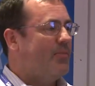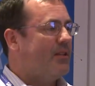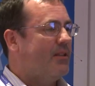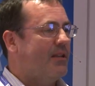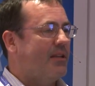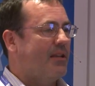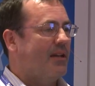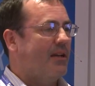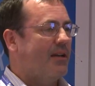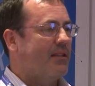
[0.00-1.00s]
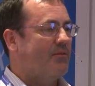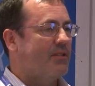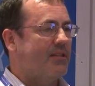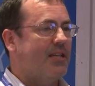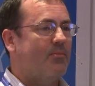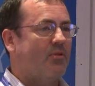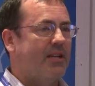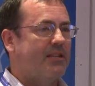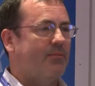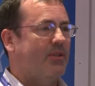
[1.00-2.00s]
typically there was a
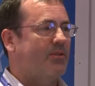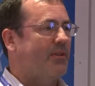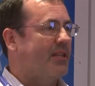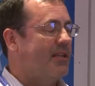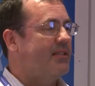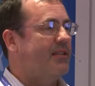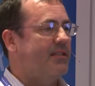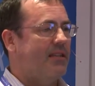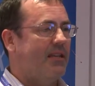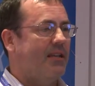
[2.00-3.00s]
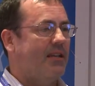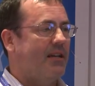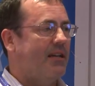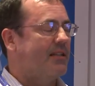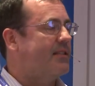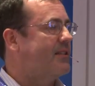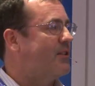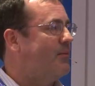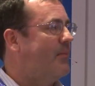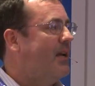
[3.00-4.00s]
separation between the ECC
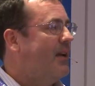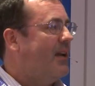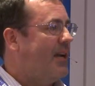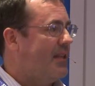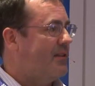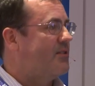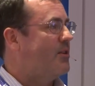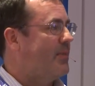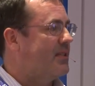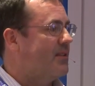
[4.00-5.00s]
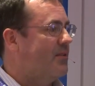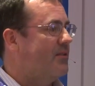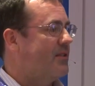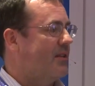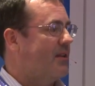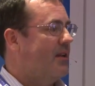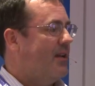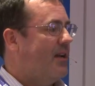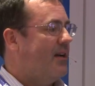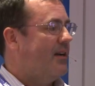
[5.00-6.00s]
system and their shipping solution.
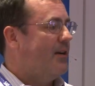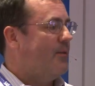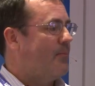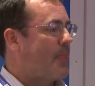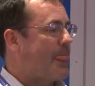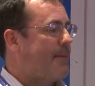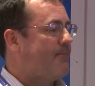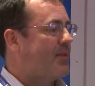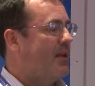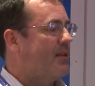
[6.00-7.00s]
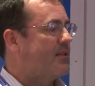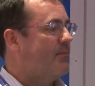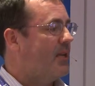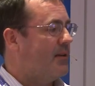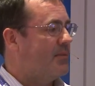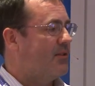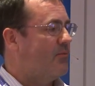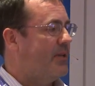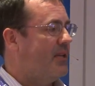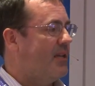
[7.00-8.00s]
Sometimes
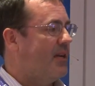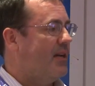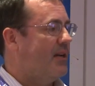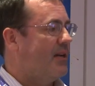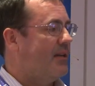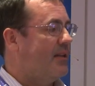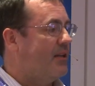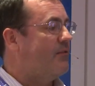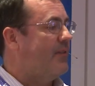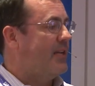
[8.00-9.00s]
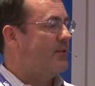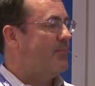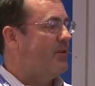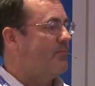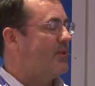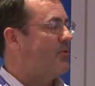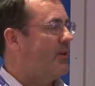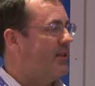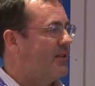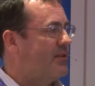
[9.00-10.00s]
there would be an interface built
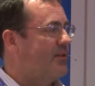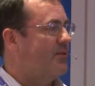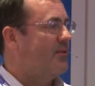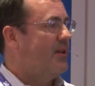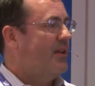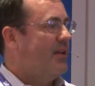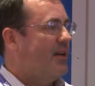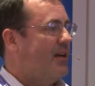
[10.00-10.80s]
between the two,